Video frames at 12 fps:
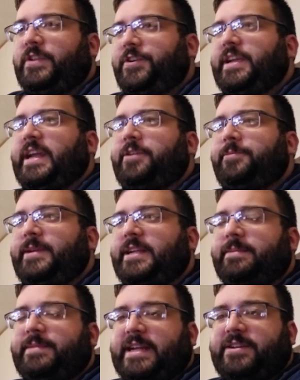Gargano would be
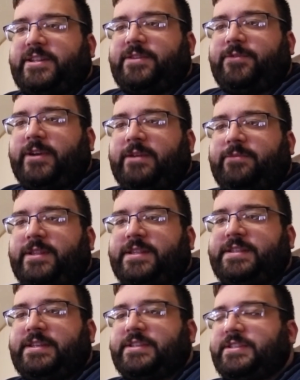coming down to the ring
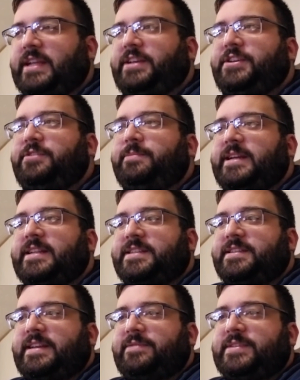with just like 2
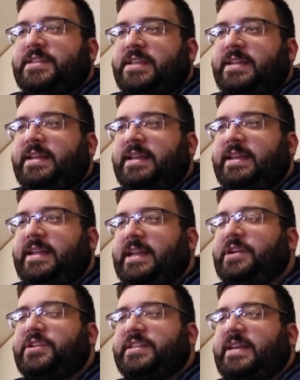minutes left,
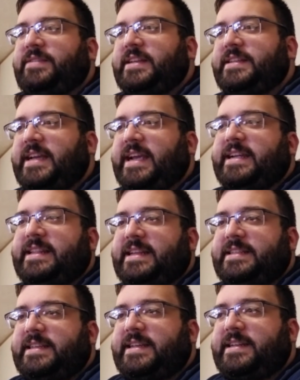and he just had the attack, and
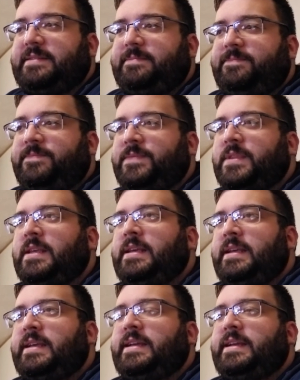that's it.
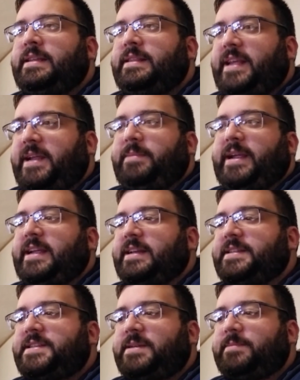They make
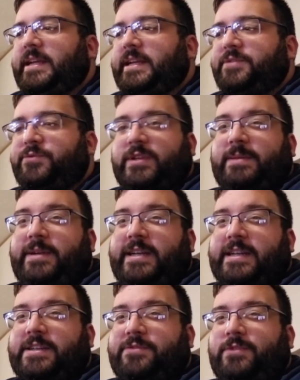it seem like it's really
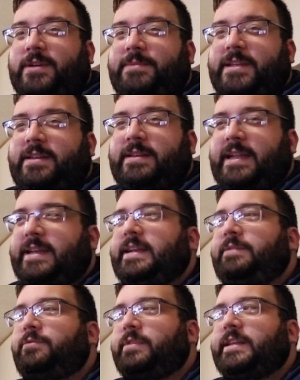being interrupted, and
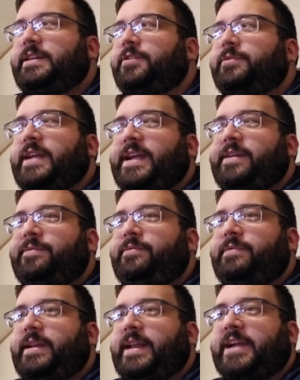they really don't have
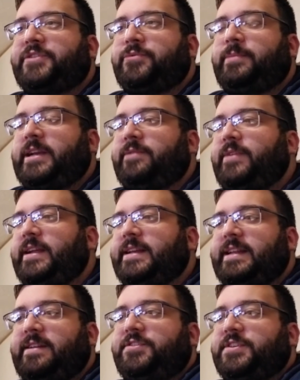an actual main
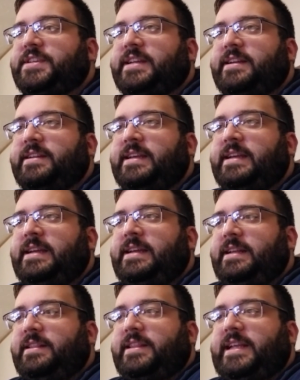event, and they're just gonna
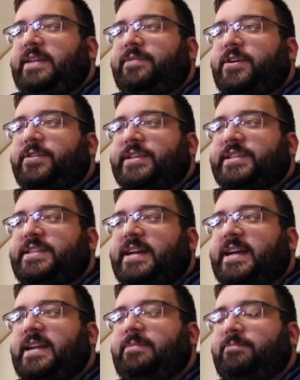leave all this
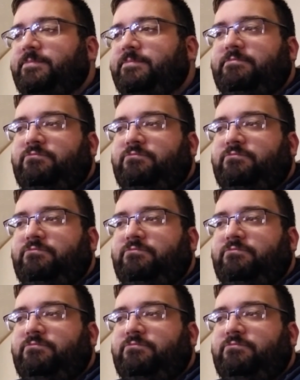time